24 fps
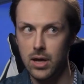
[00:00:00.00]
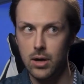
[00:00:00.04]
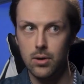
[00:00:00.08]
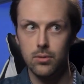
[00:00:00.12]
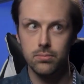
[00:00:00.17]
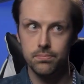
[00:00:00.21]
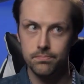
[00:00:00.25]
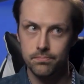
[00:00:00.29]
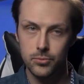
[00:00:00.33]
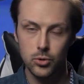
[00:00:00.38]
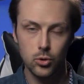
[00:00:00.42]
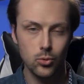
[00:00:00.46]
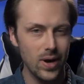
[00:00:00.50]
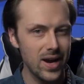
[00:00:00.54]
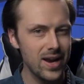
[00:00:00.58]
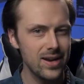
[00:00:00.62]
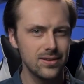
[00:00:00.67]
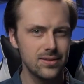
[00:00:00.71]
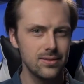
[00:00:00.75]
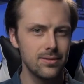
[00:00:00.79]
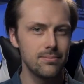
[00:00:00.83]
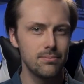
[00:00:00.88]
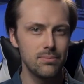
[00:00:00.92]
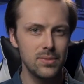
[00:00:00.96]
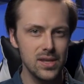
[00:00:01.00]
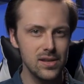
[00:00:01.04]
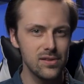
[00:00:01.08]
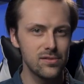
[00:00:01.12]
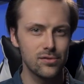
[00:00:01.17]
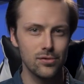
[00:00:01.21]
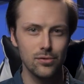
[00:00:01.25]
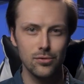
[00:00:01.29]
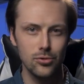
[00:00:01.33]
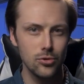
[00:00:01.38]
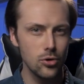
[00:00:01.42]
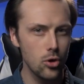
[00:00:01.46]
Now, granted,
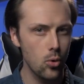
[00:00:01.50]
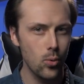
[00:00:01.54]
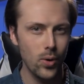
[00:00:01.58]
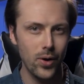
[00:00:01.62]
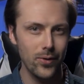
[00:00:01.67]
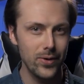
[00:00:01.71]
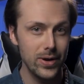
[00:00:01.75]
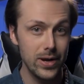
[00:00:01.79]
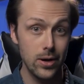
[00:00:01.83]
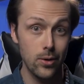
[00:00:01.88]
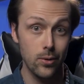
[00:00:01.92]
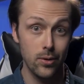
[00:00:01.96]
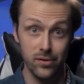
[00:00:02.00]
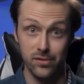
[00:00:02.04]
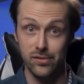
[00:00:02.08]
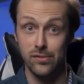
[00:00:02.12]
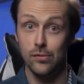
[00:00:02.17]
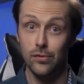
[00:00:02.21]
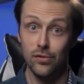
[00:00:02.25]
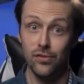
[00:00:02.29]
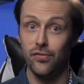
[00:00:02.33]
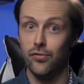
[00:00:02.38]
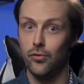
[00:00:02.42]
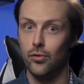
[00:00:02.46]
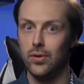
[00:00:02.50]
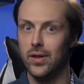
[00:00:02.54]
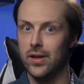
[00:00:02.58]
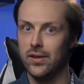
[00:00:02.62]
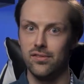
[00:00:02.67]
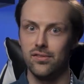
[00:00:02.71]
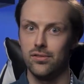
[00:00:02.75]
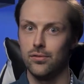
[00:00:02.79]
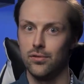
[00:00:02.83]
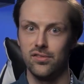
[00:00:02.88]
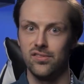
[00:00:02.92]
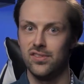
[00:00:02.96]
these are nowhere near as useful
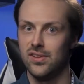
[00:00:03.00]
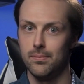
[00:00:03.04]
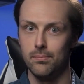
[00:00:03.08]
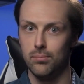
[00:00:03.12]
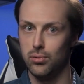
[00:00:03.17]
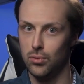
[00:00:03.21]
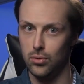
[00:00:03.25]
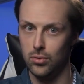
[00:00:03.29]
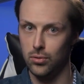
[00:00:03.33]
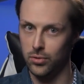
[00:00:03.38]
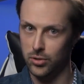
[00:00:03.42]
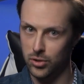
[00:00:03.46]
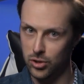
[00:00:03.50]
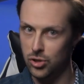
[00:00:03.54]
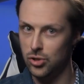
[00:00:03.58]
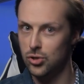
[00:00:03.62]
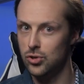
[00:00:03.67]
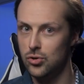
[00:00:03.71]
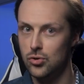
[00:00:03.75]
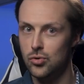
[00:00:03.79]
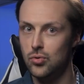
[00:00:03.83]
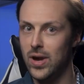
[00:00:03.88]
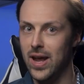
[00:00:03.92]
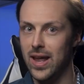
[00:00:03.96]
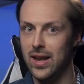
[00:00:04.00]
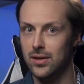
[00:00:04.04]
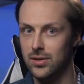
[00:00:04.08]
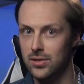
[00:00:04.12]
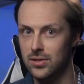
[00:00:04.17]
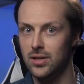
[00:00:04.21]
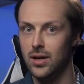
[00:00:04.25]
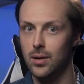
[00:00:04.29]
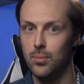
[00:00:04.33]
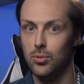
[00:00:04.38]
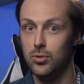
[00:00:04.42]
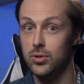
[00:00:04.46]
as their simple Q
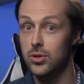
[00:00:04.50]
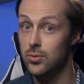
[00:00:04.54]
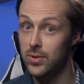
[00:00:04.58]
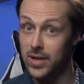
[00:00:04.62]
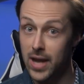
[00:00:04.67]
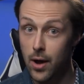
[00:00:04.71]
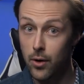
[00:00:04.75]
and W